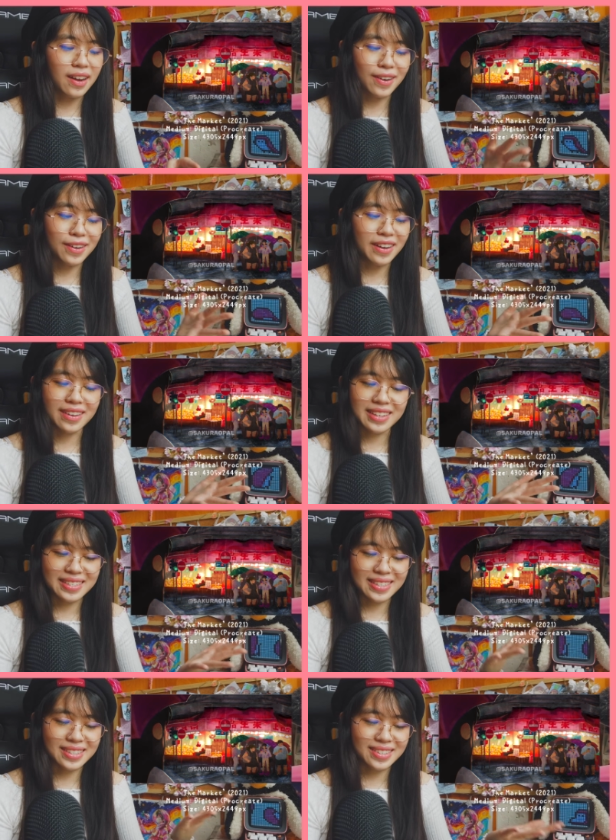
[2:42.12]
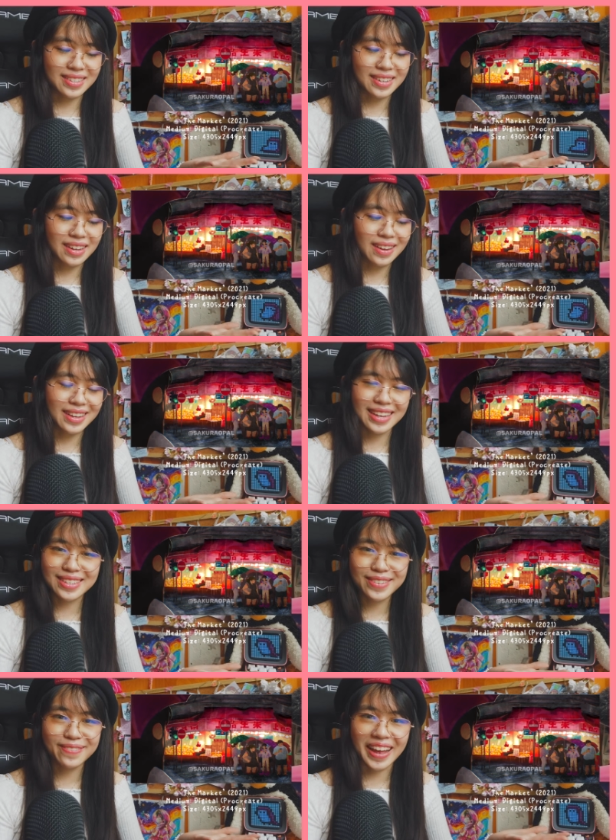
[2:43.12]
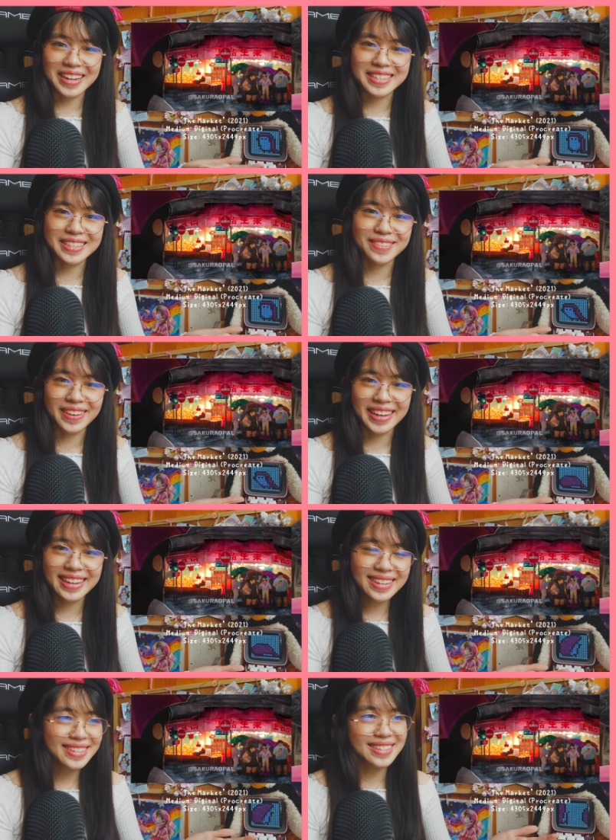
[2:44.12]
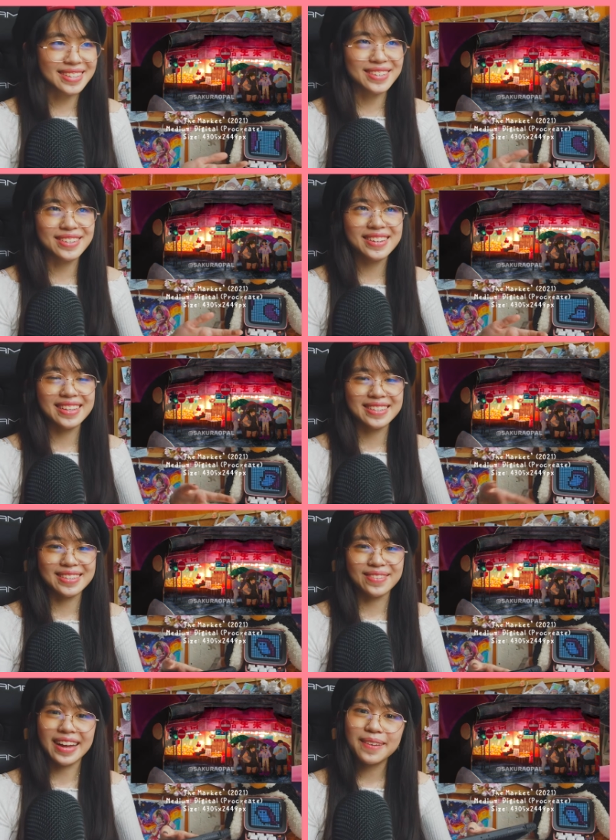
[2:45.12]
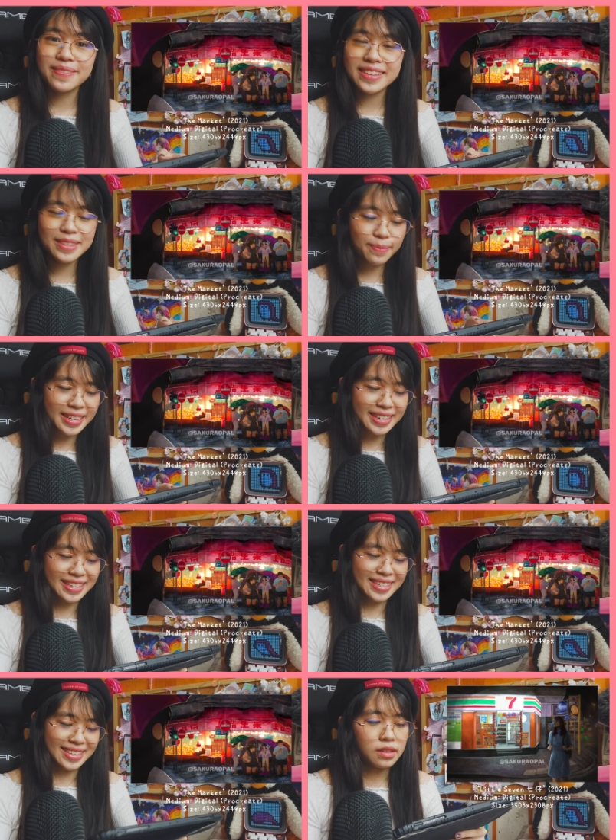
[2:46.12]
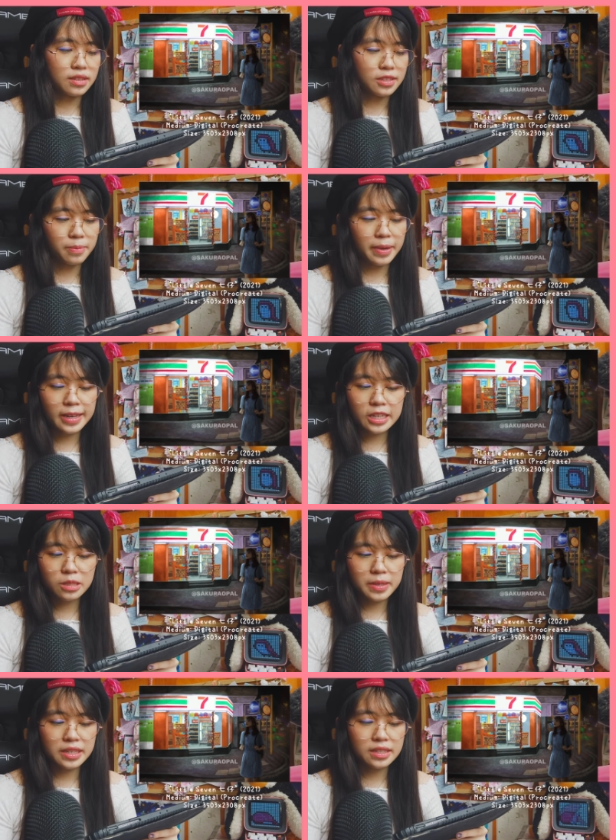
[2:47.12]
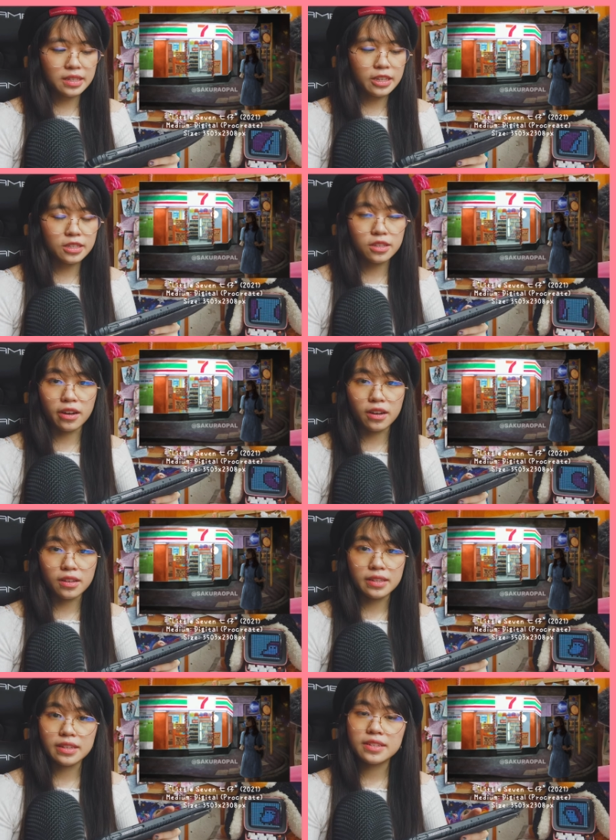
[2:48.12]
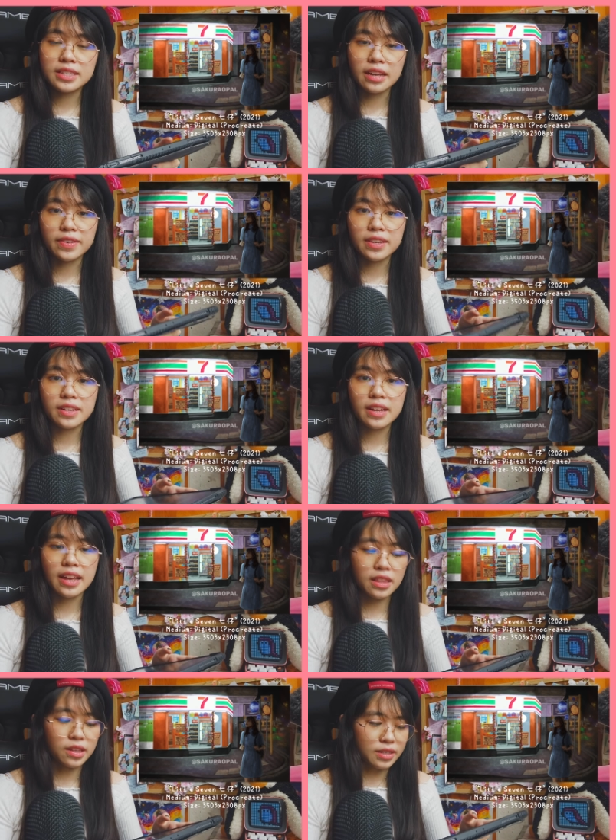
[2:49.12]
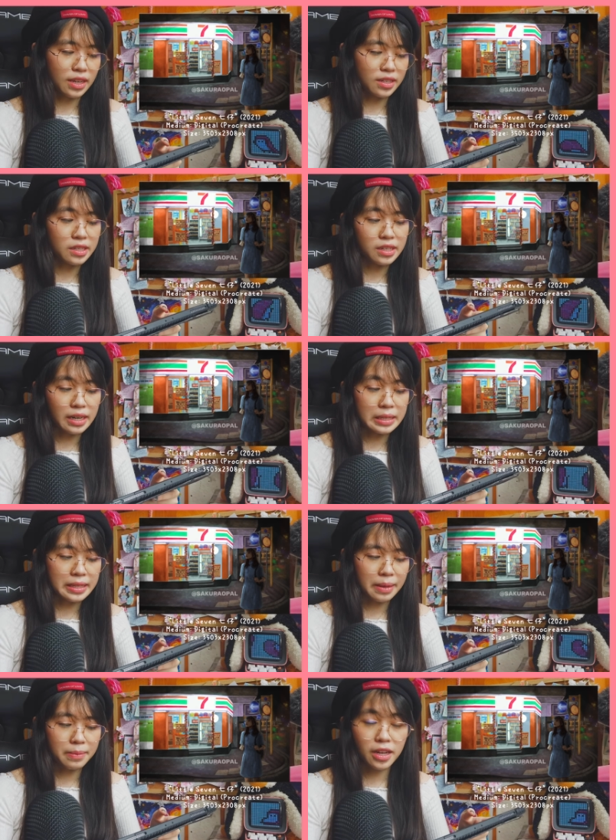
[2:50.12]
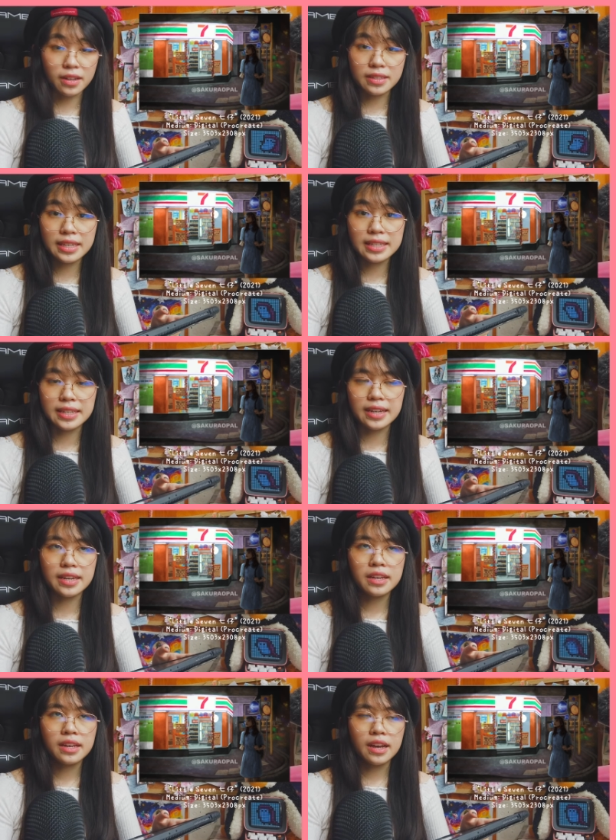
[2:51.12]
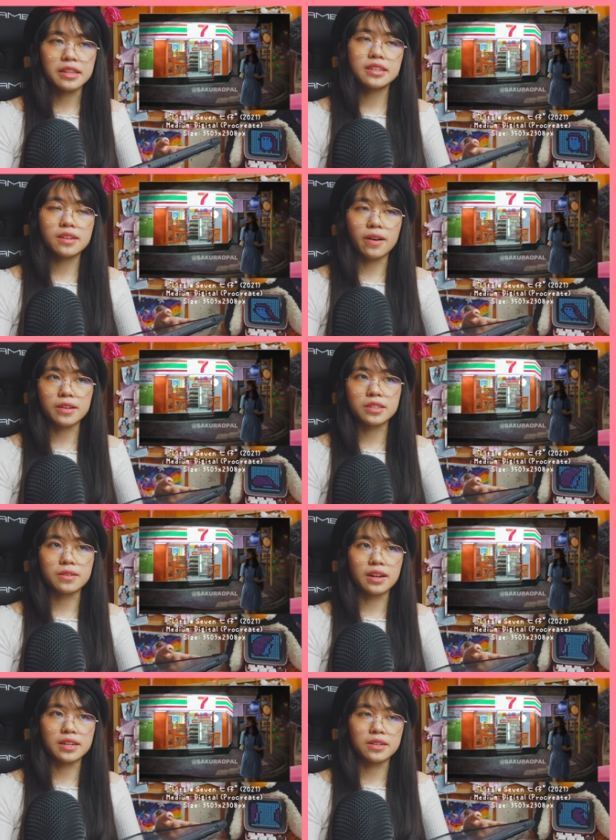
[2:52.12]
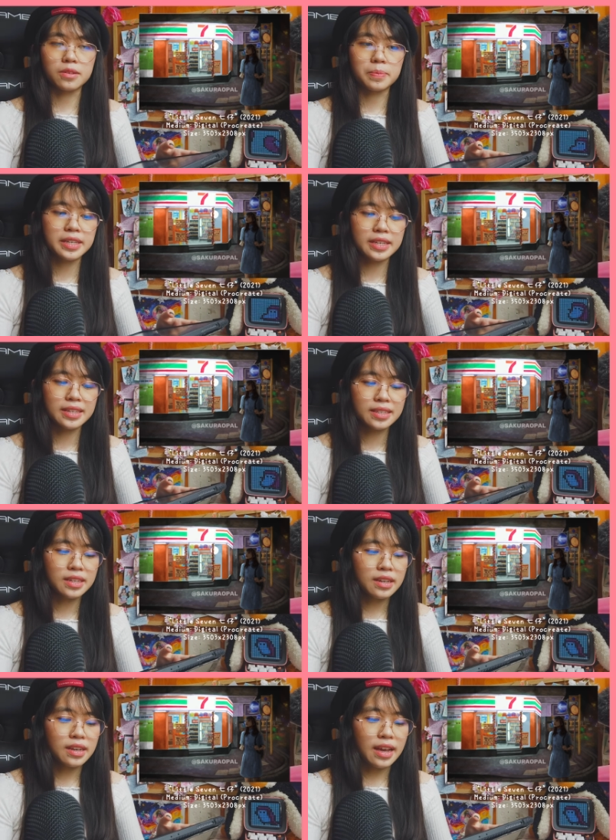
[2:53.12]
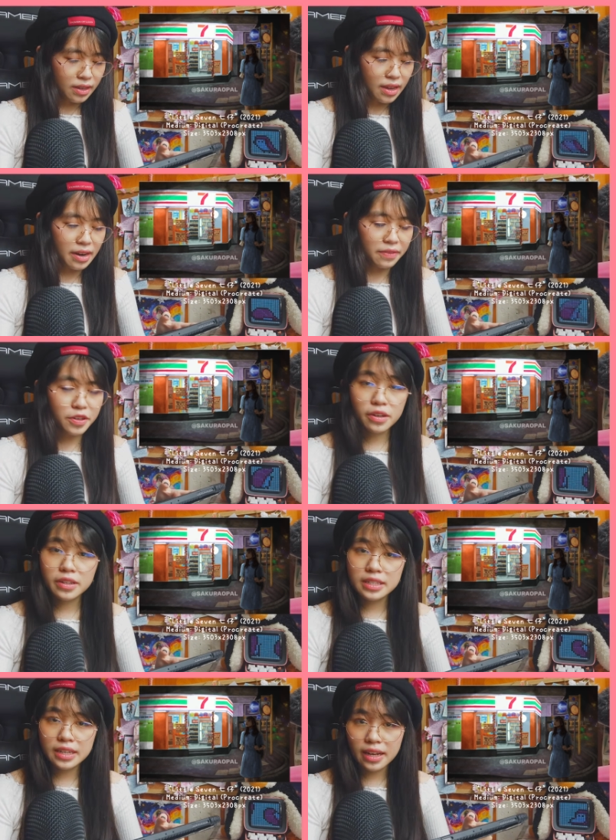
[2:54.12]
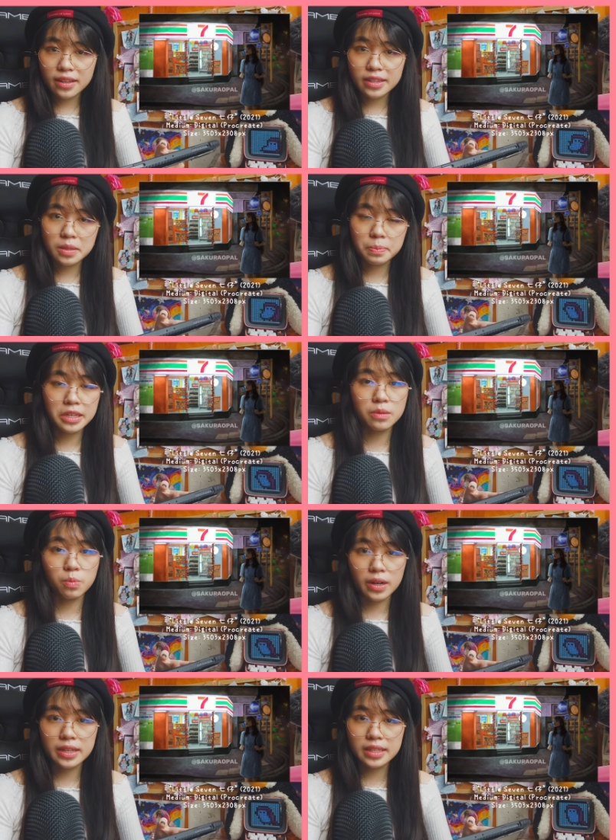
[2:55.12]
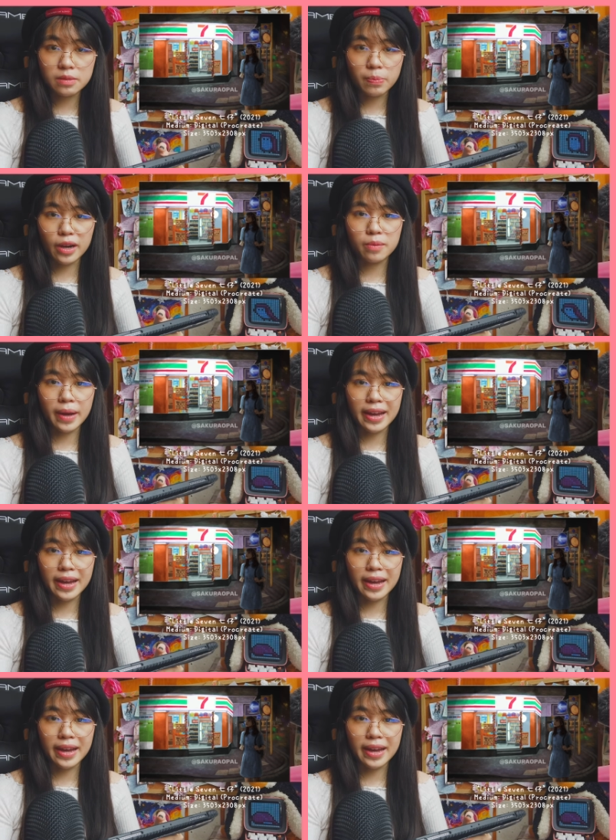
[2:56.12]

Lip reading: Hong Kong in such a, I guess, a romantic way. So this is why I put the piece. So my next piece is called Little Seven, and there's actually a Chinese name called Calarts, and this is also a digital piece. And if you couldn't tell, this piece was inspired